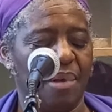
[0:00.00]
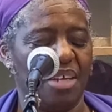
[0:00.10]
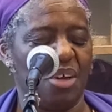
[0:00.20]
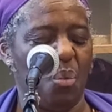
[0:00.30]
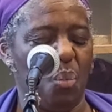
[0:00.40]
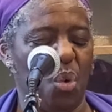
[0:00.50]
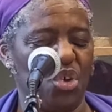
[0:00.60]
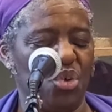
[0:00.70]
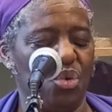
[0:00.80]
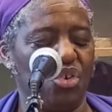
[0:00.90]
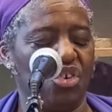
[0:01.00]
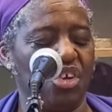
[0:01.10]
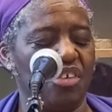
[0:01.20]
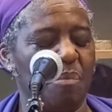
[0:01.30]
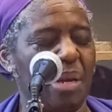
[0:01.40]
I don't want your
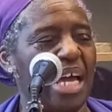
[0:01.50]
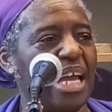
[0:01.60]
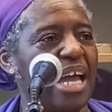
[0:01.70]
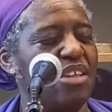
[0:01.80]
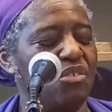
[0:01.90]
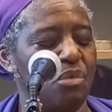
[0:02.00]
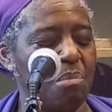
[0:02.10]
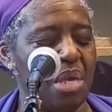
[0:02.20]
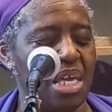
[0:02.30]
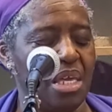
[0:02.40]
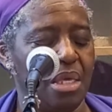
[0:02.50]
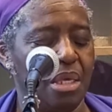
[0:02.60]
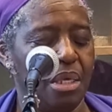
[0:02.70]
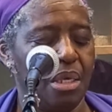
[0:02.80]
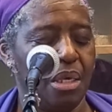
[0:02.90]
dirty black hands on me.